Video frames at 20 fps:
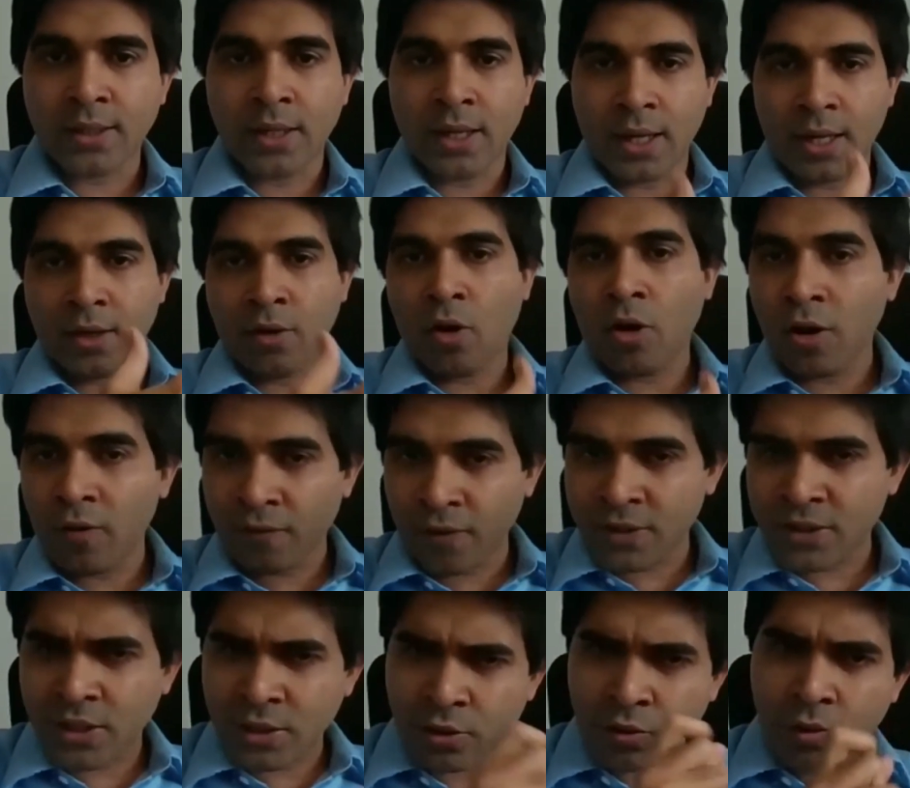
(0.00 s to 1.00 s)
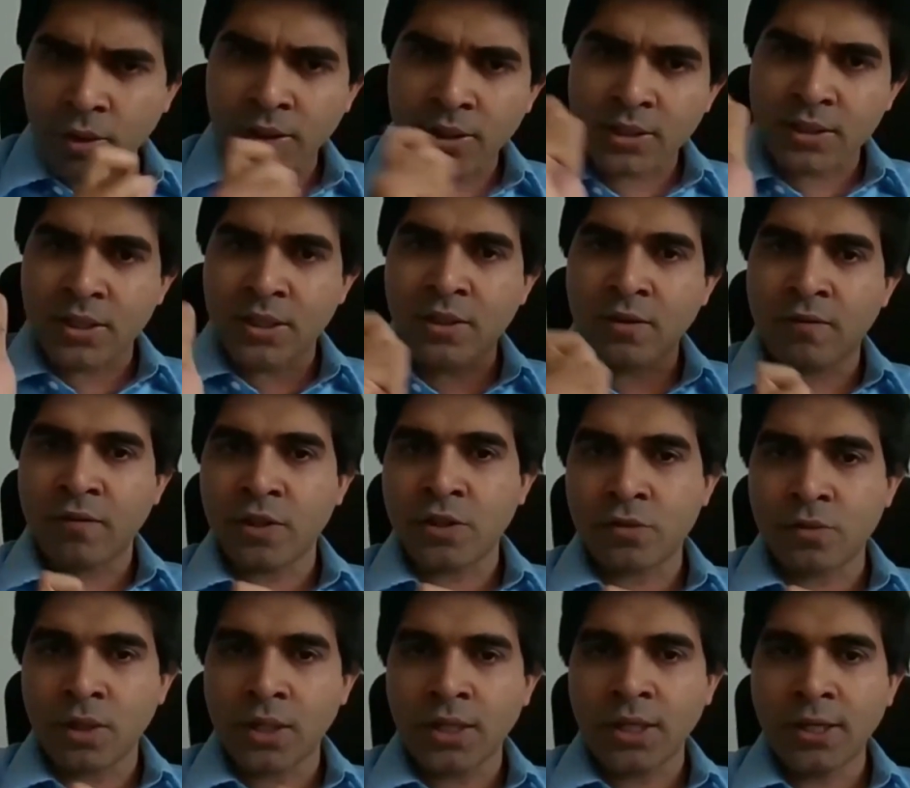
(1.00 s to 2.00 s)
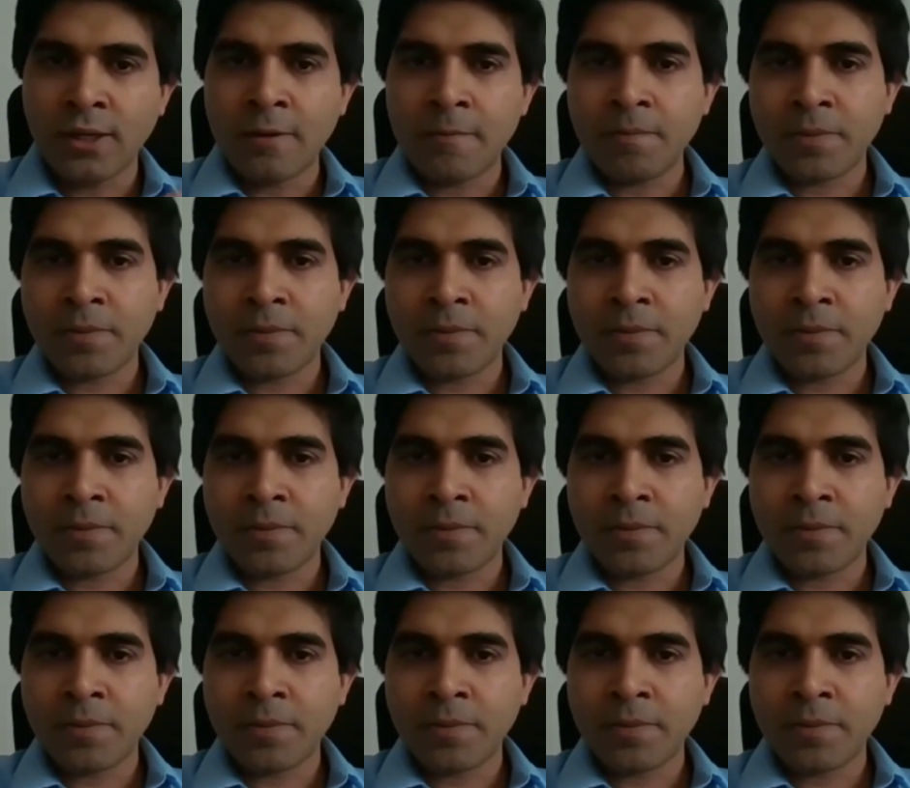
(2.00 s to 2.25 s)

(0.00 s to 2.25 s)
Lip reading: And all of us are doing this individually.